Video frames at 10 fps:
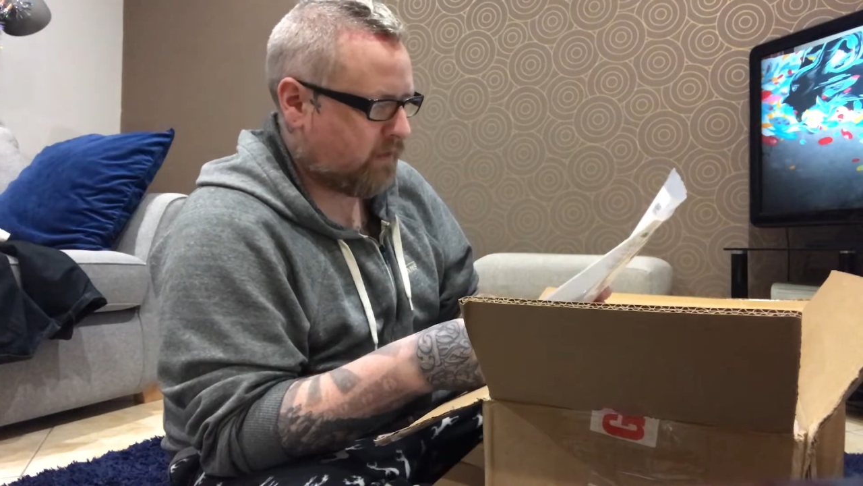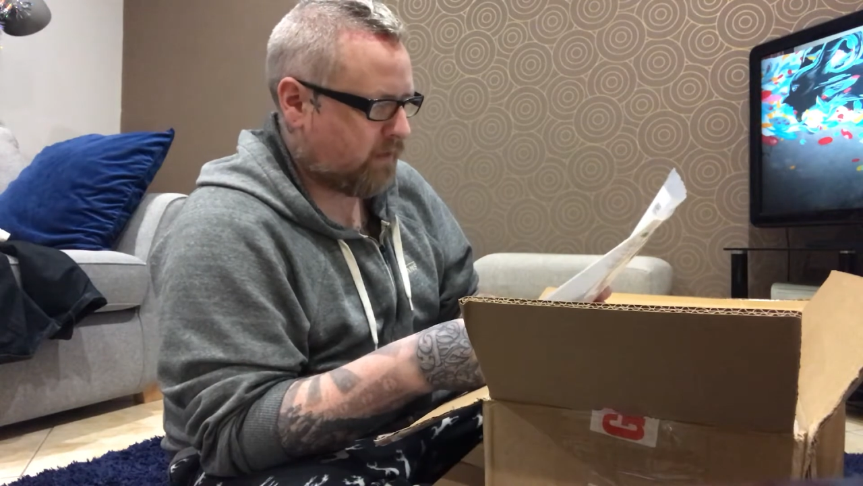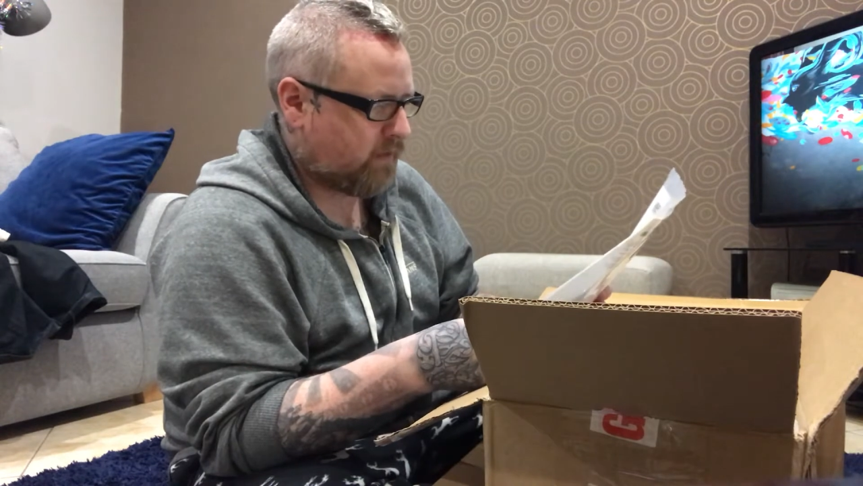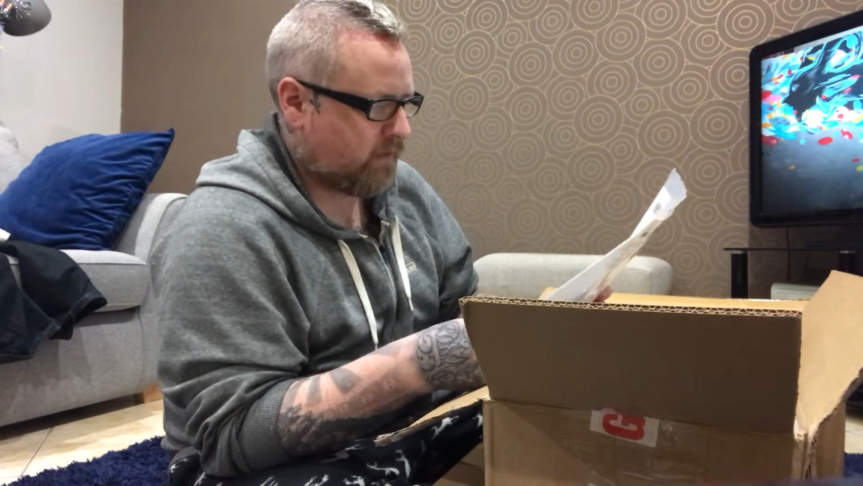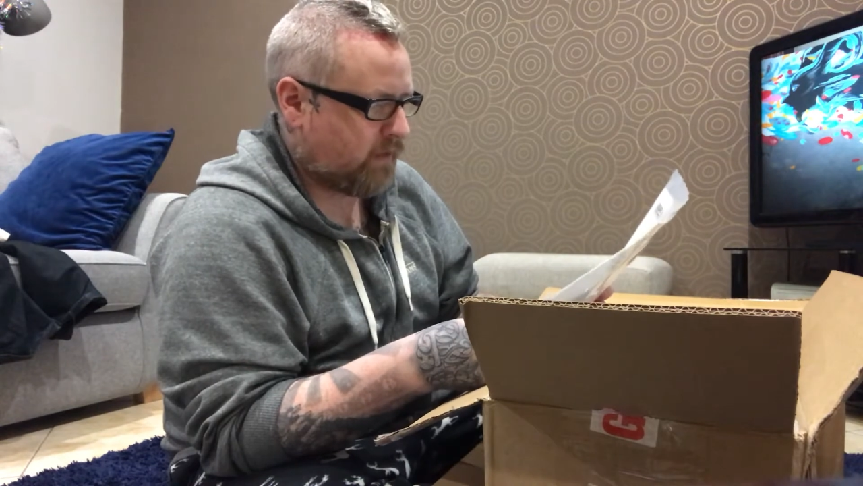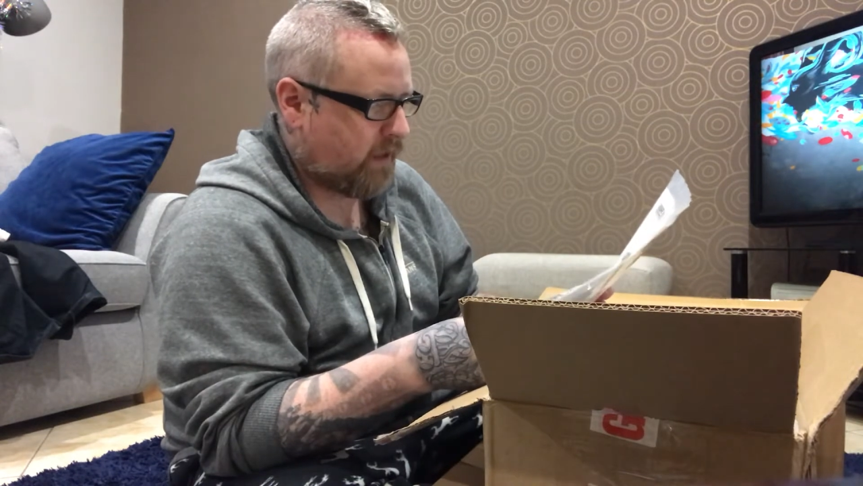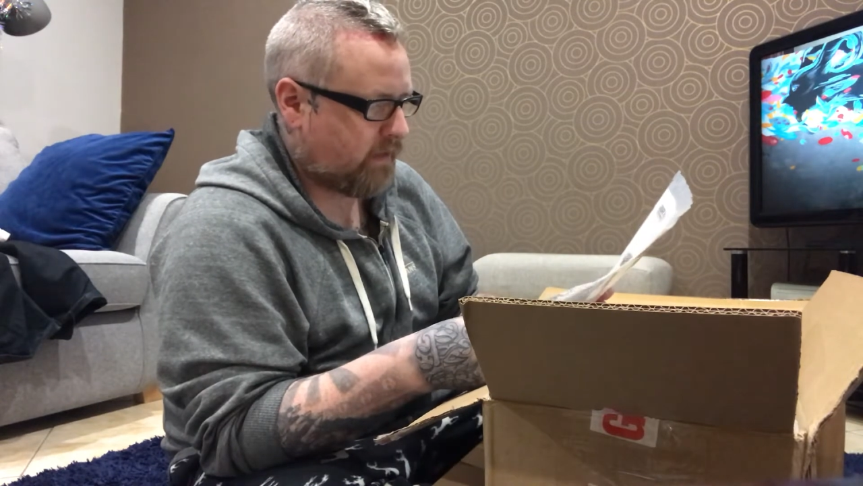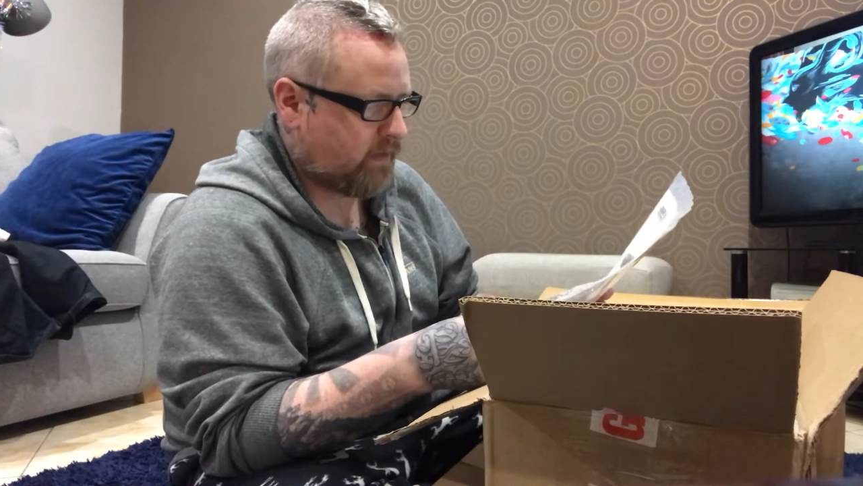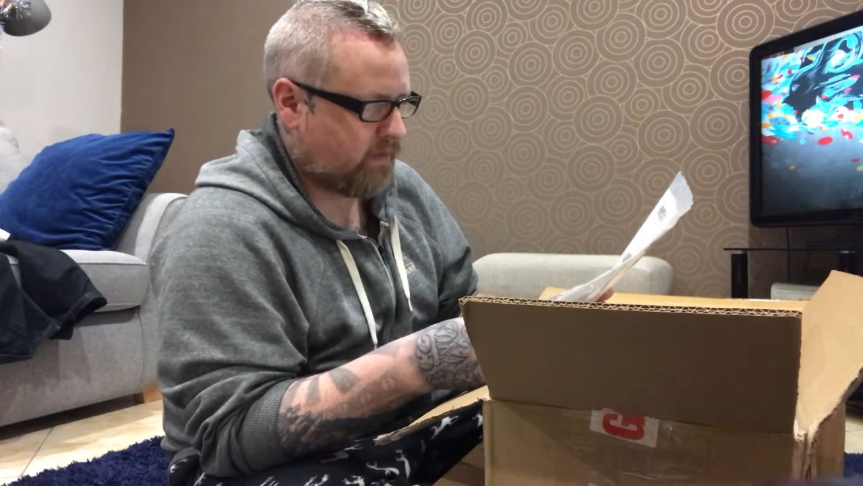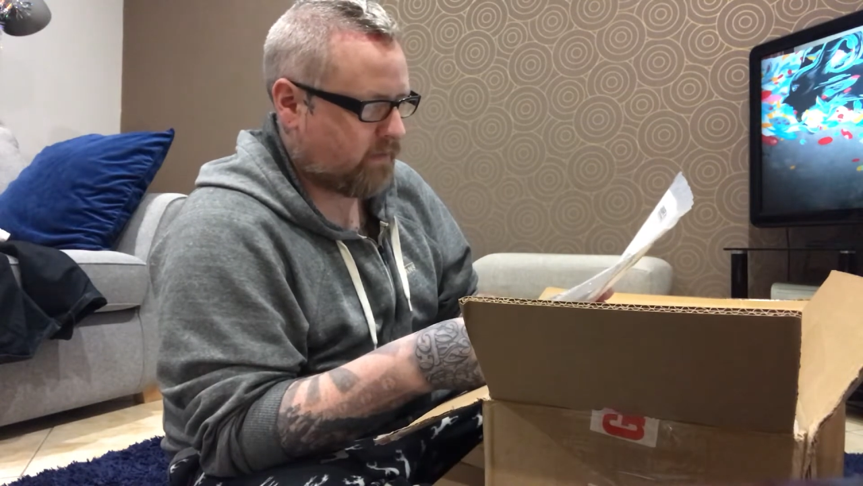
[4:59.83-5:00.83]
So unless
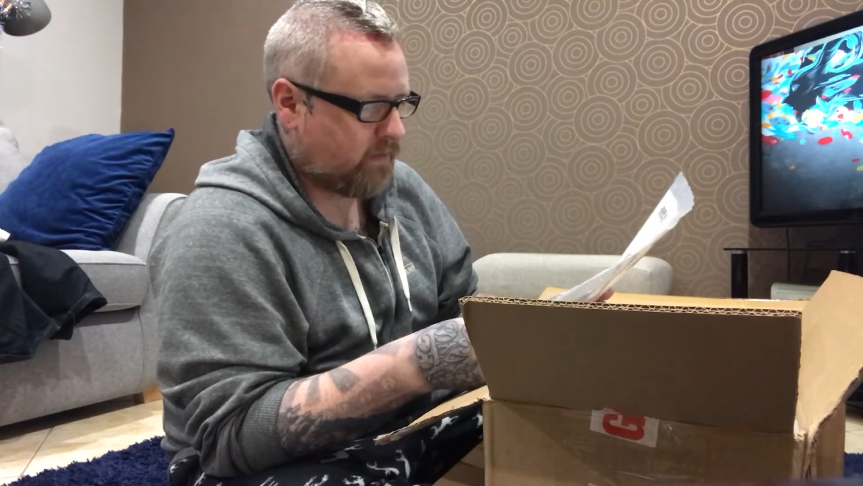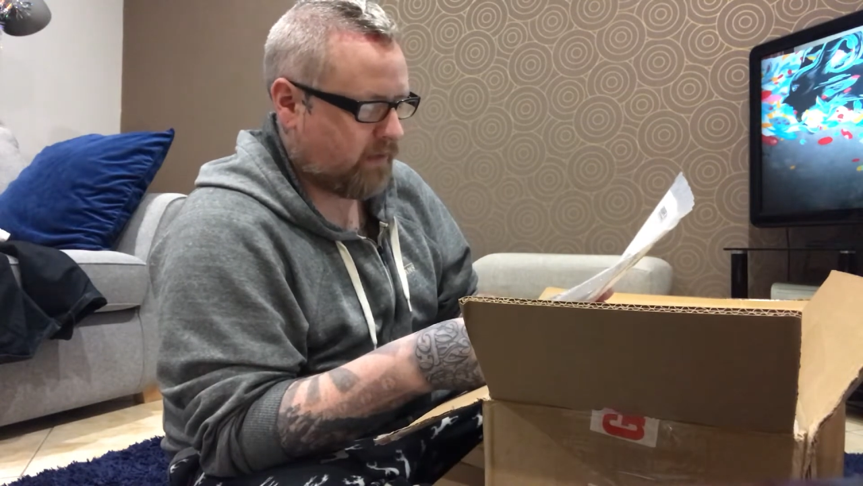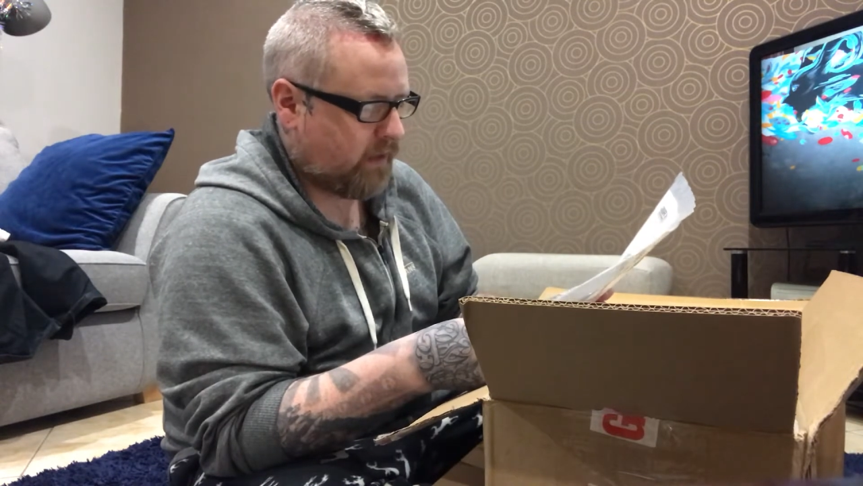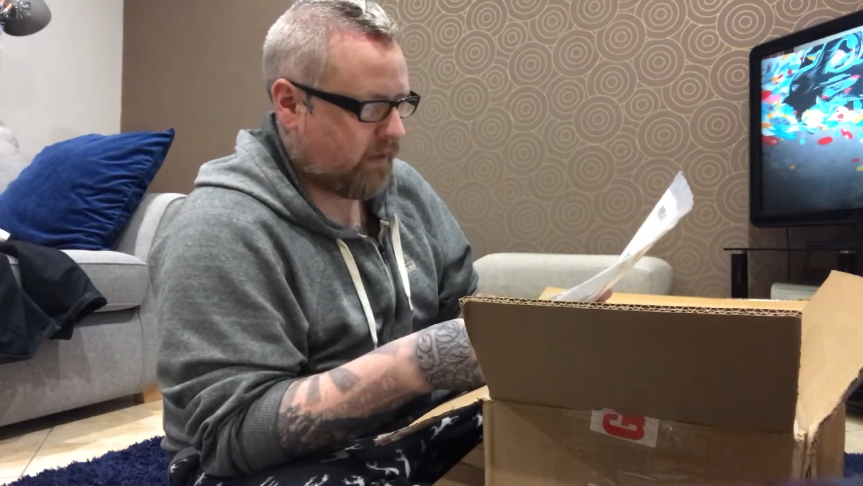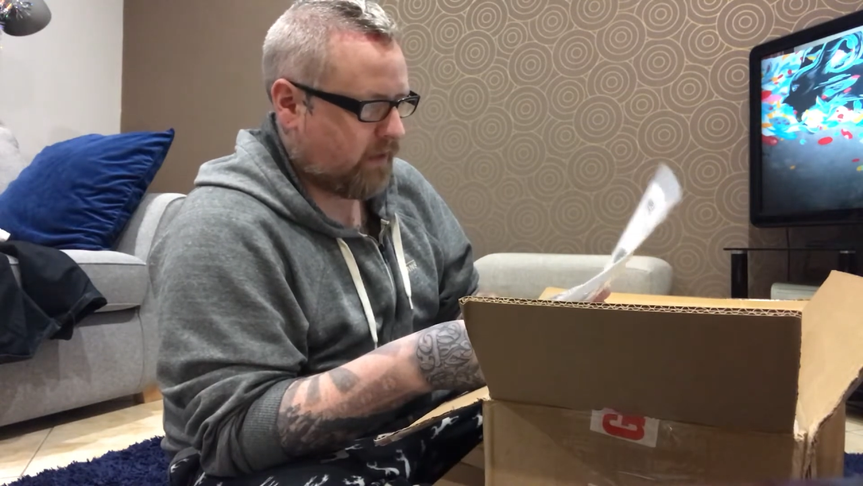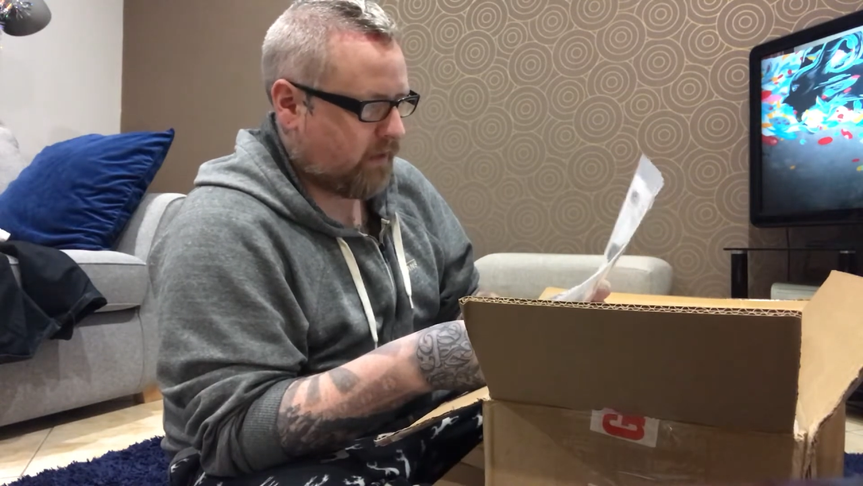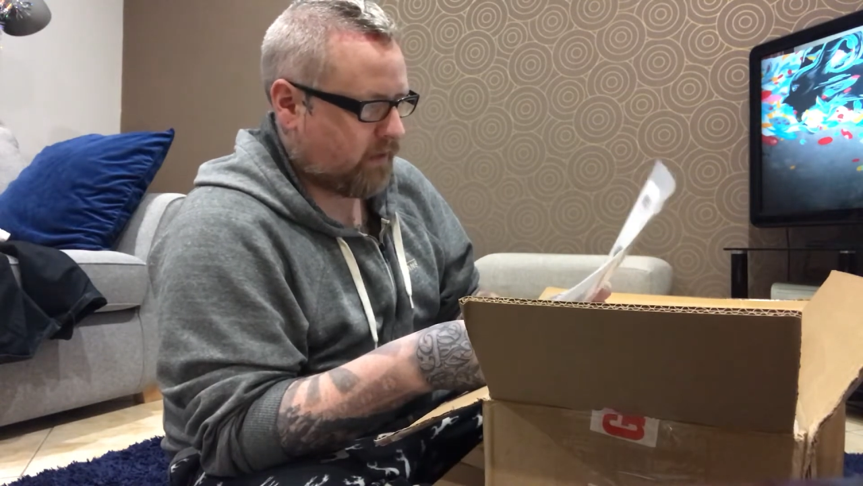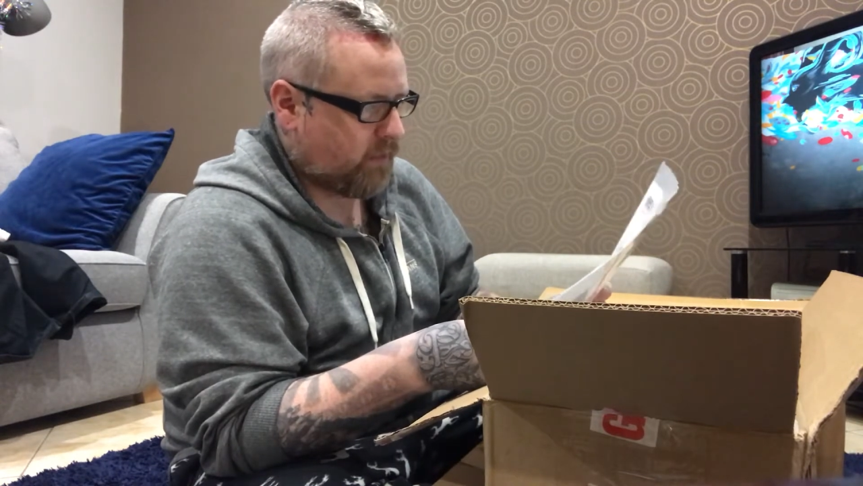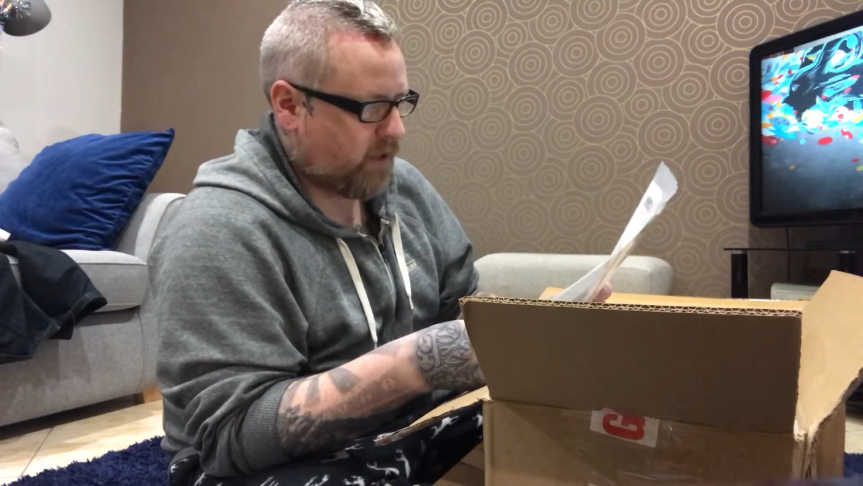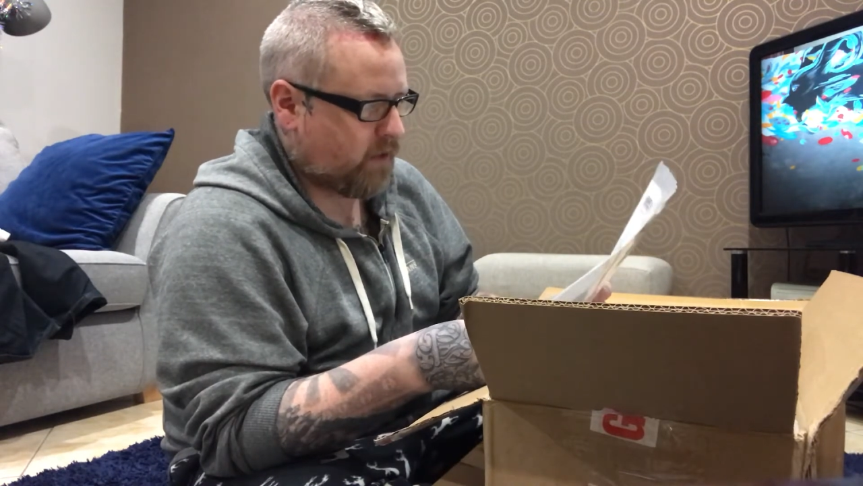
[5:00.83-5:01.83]
now the
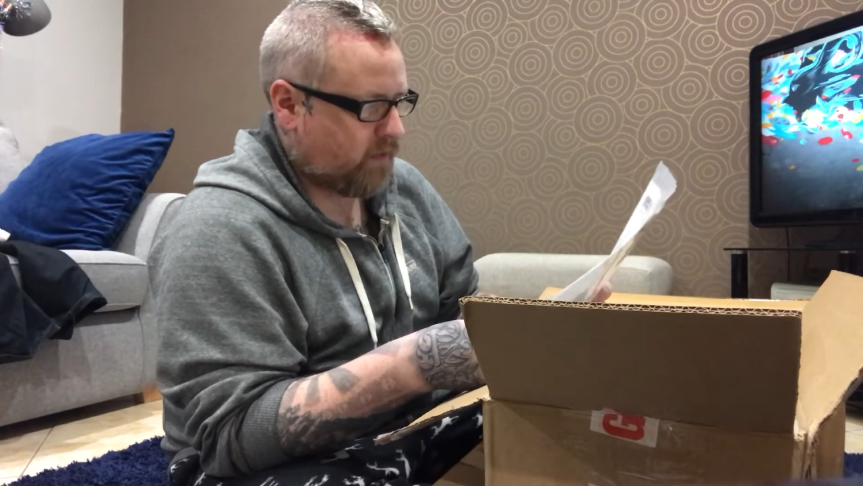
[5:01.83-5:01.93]
picture